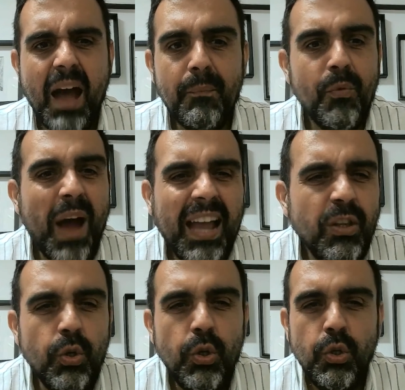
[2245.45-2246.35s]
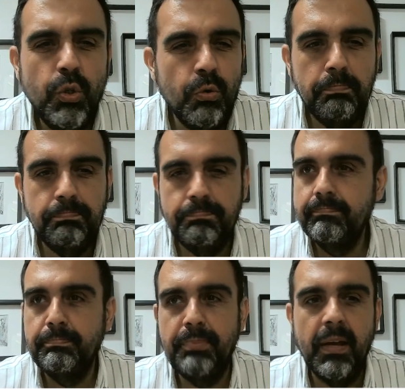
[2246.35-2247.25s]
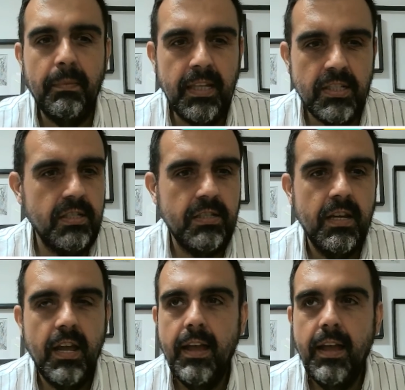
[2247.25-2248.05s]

why do you publish